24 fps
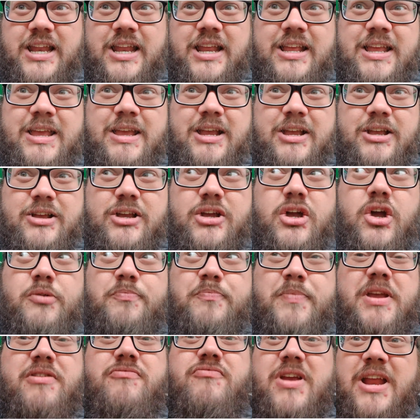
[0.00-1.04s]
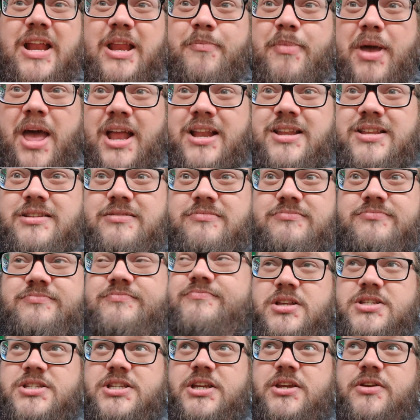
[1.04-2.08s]
And it could be really bad.
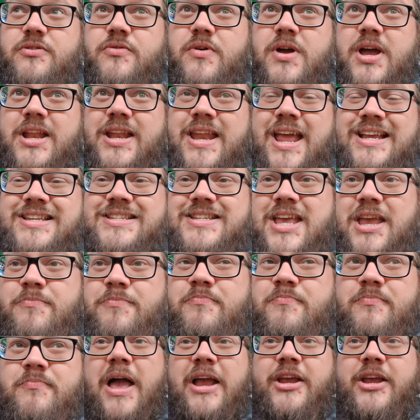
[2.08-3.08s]
I'll see you uh, next time,